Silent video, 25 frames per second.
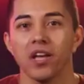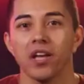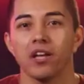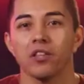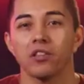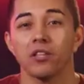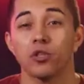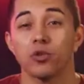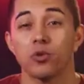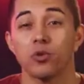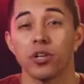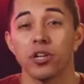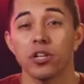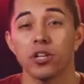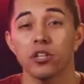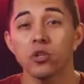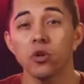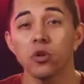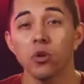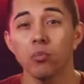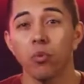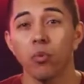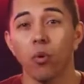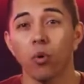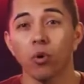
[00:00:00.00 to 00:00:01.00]
the
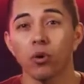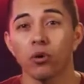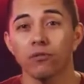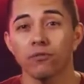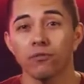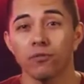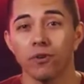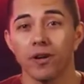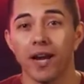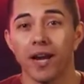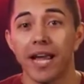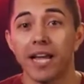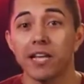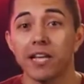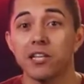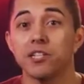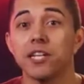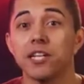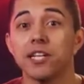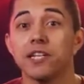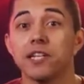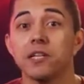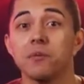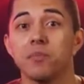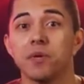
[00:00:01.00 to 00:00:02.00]
traditional port for
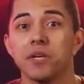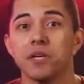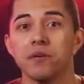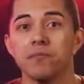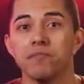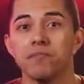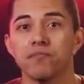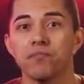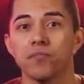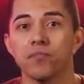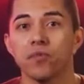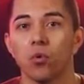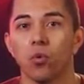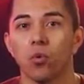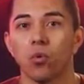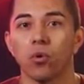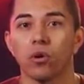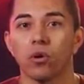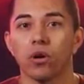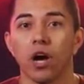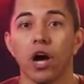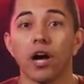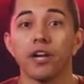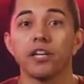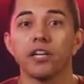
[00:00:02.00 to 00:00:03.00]
HTTP,
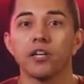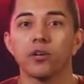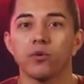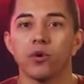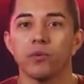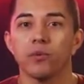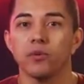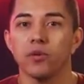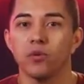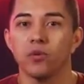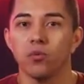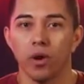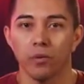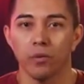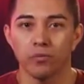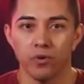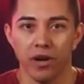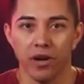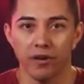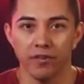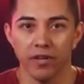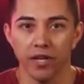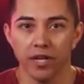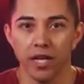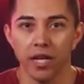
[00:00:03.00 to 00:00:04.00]
or unencrypted web
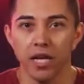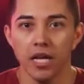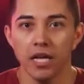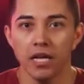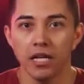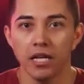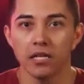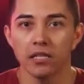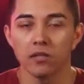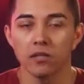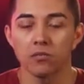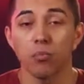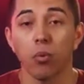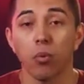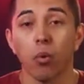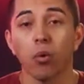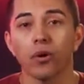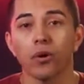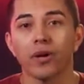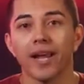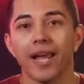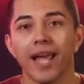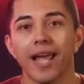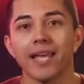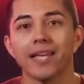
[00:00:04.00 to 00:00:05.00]
traffic, is
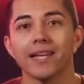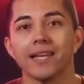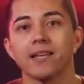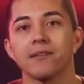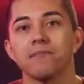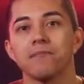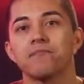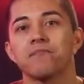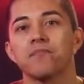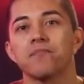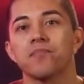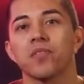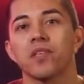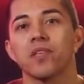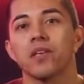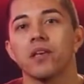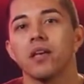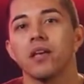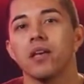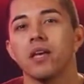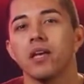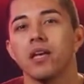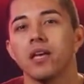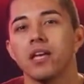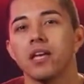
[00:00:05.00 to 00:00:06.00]
port 80.
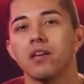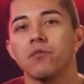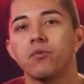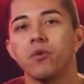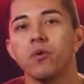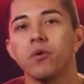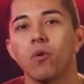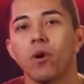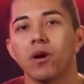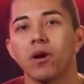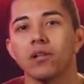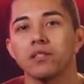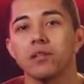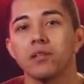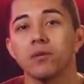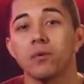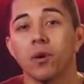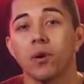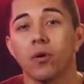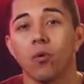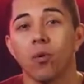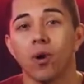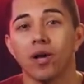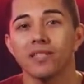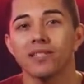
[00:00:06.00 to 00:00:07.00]
If we want to
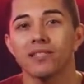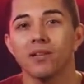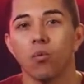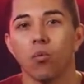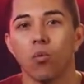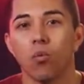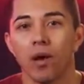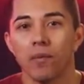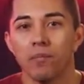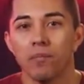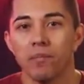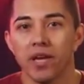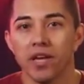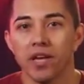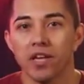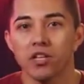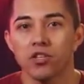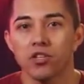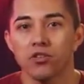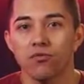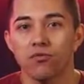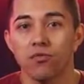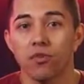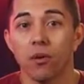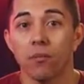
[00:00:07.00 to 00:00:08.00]
request a web
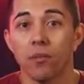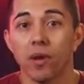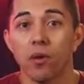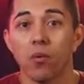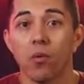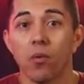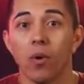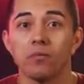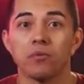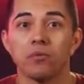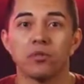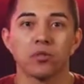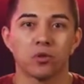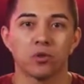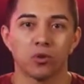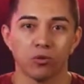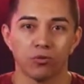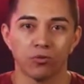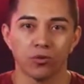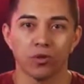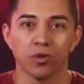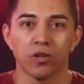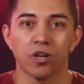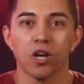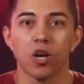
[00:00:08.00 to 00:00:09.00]
page from a web
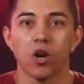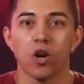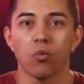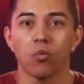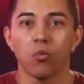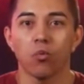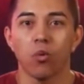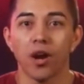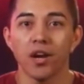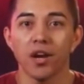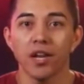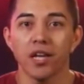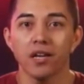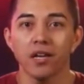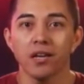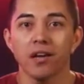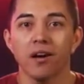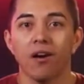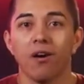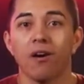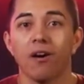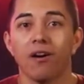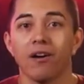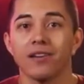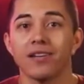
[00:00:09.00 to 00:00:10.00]
server running
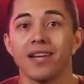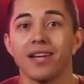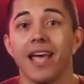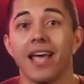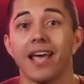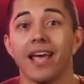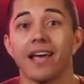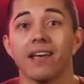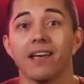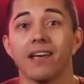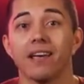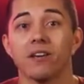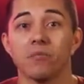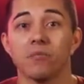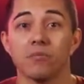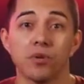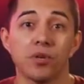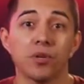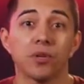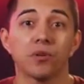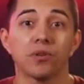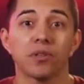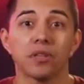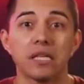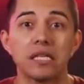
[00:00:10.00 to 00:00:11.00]
on a
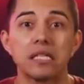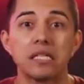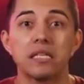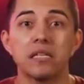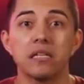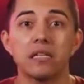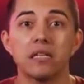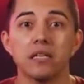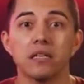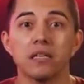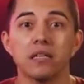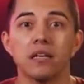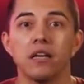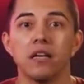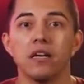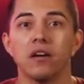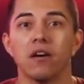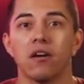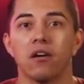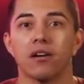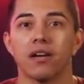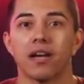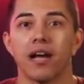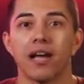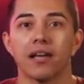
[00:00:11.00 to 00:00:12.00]
computer listening
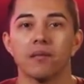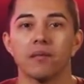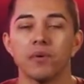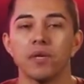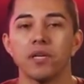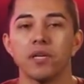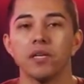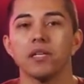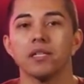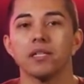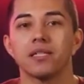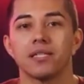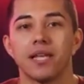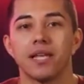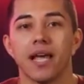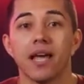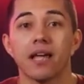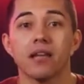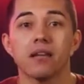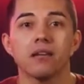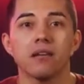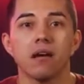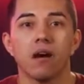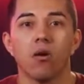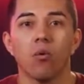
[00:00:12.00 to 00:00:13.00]
on IP
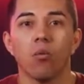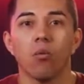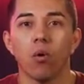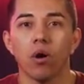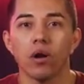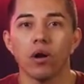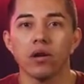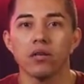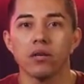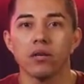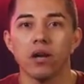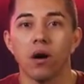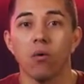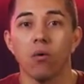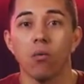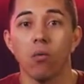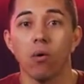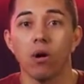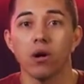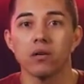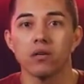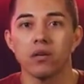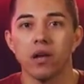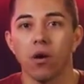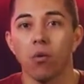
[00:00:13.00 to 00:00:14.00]

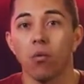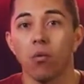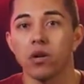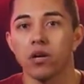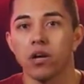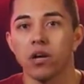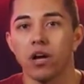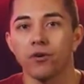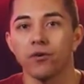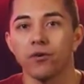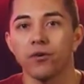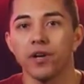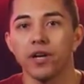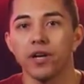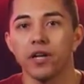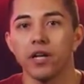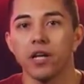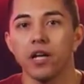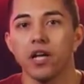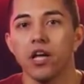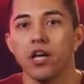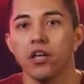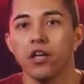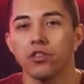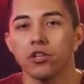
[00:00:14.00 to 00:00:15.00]
10.1.1.100,
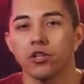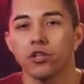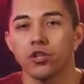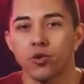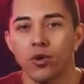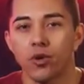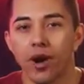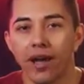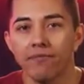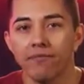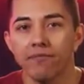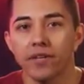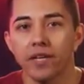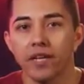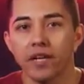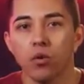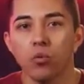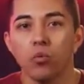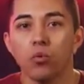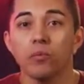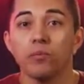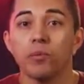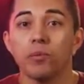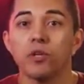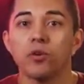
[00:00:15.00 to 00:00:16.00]
the traffic
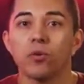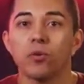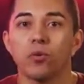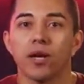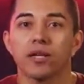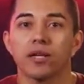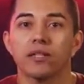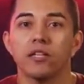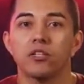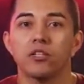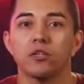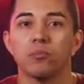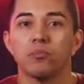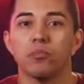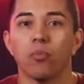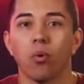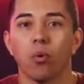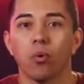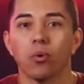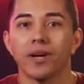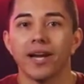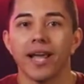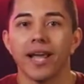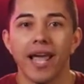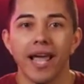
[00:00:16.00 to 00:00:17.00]
would be directed to
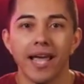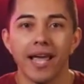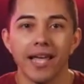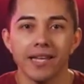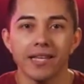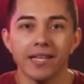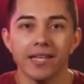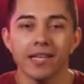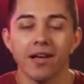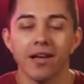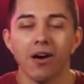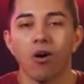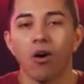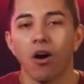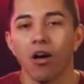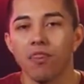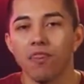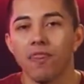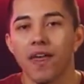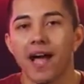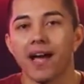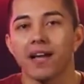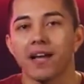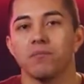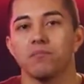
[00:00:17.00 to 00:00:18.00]
port 80 on
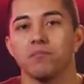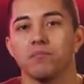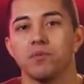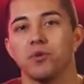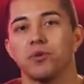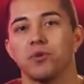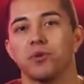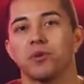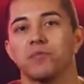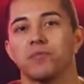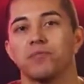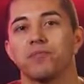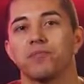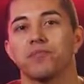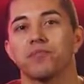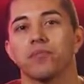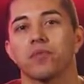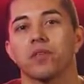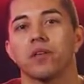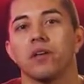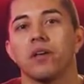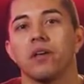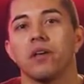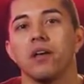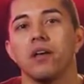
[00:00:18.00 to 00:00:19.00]
that computer.
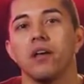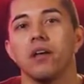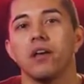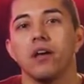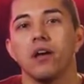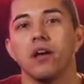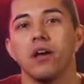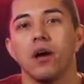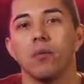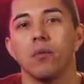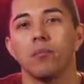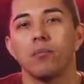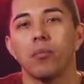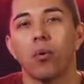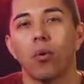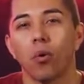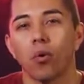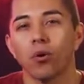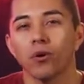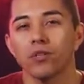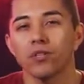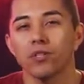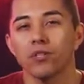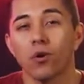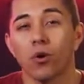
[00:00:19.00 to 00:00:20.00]

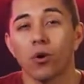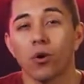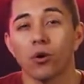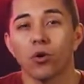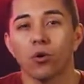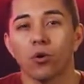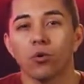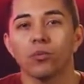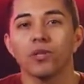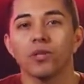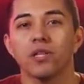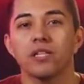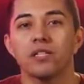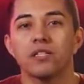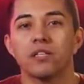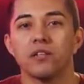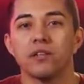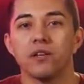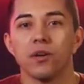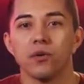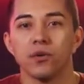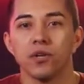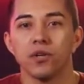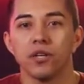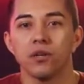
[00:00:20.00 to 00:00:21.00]
Ports are normally
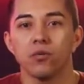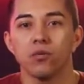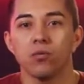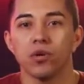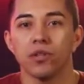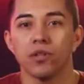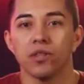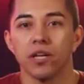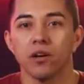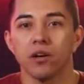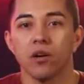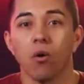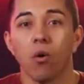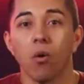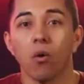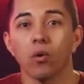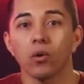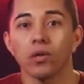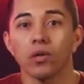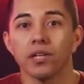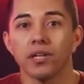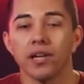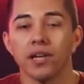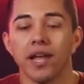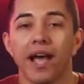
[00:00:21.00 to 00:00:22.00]
denoted with a
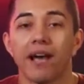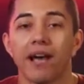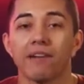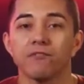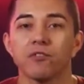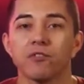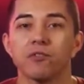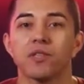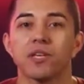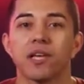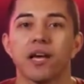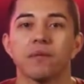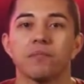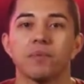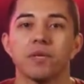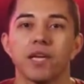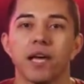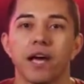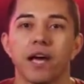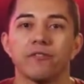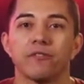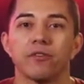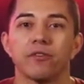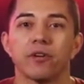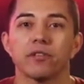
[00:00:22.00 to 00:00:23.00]
colon after the IP
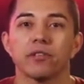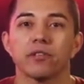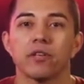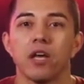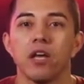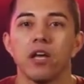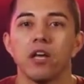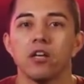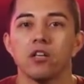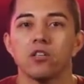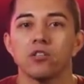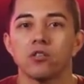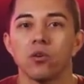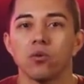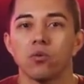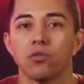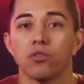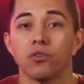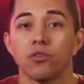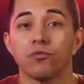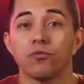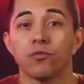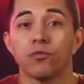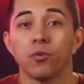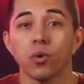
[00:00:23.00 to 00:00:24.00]
address, so
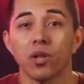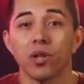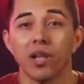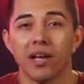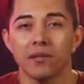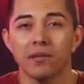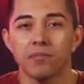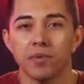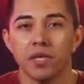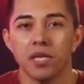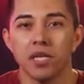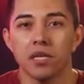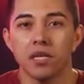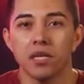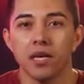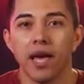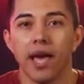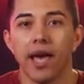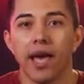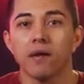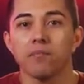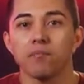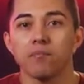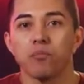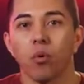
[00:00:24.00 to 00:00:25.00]
the full IP
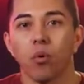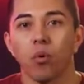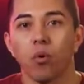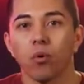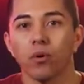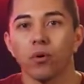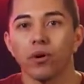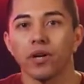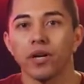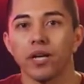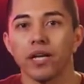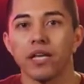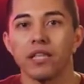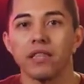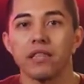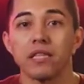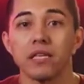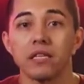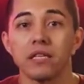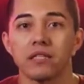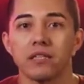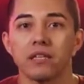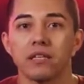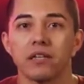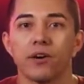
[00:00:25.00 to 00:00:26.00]
and port in
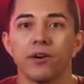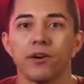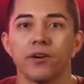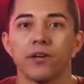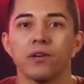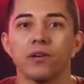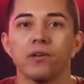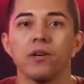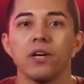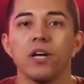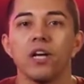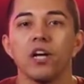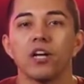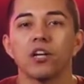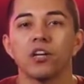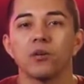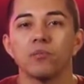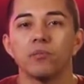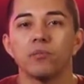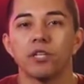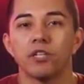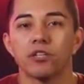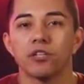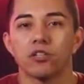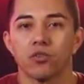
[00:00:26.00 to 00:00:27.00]
this scenario could
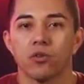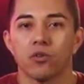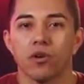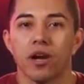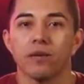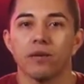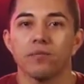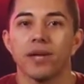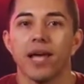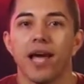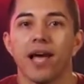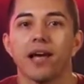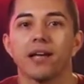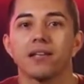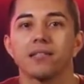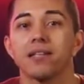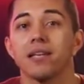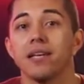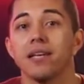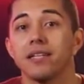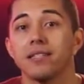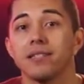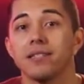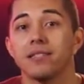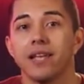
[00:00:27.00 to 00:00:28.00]
be described as
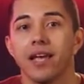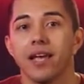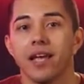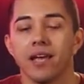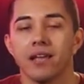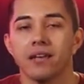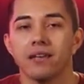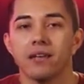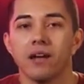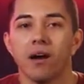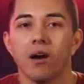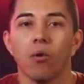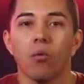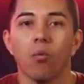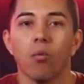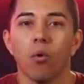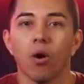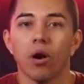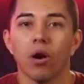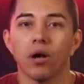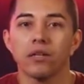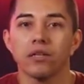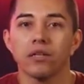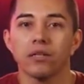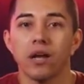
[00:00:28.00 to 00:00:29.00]

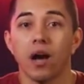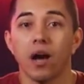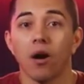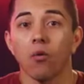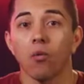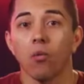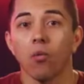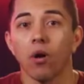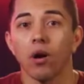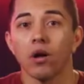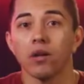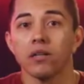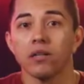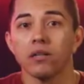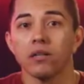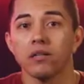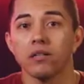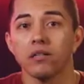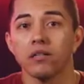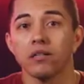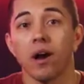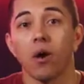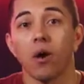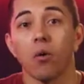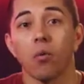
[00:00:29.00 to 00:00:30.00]

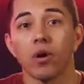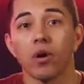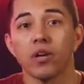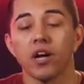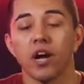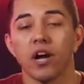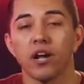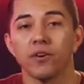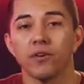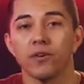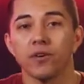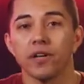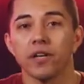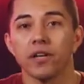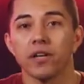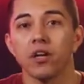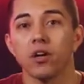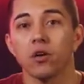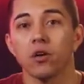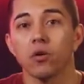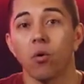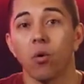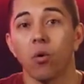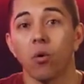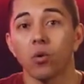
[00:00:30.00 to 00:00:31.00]

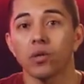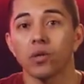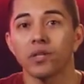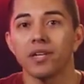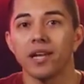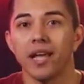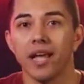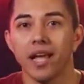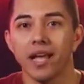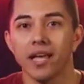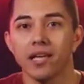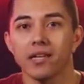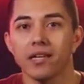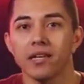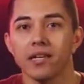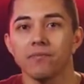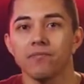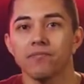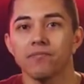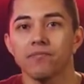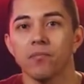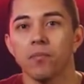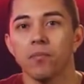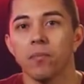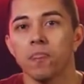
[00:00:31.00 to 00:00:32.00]
10.1.1.100:80.
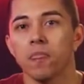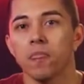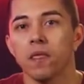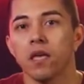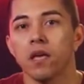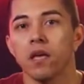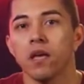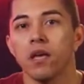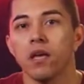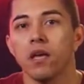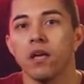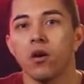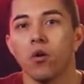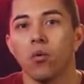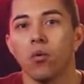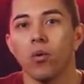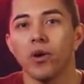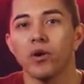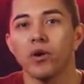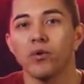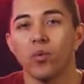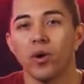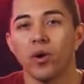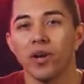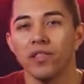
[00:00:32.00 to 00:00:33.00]

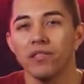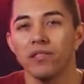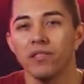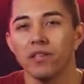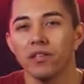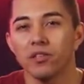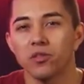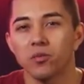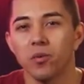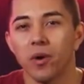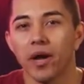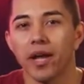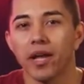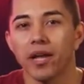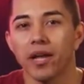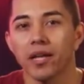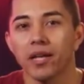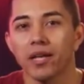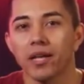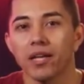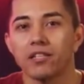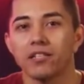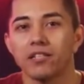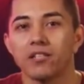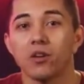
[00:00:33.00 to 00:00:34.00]
When written this way,
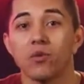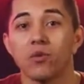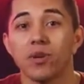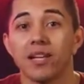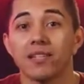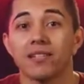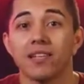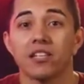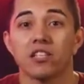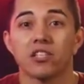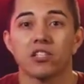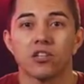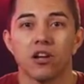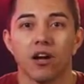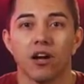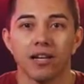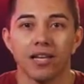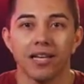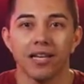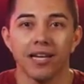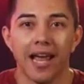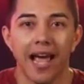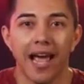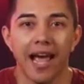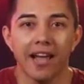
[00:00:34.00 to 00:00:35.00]
it's known as a
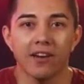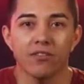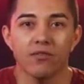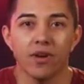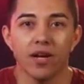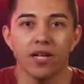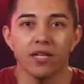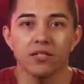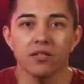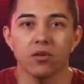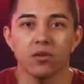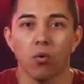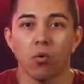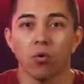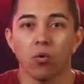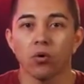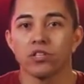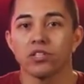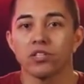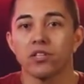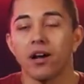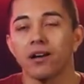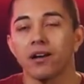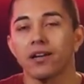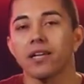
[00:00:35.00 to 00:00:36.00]
socket address or
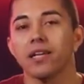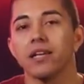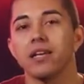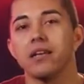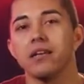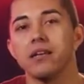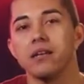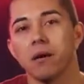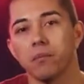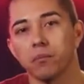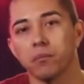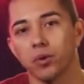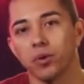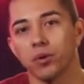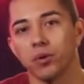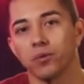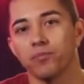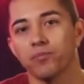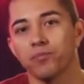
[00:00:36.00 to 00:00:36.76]
socket number.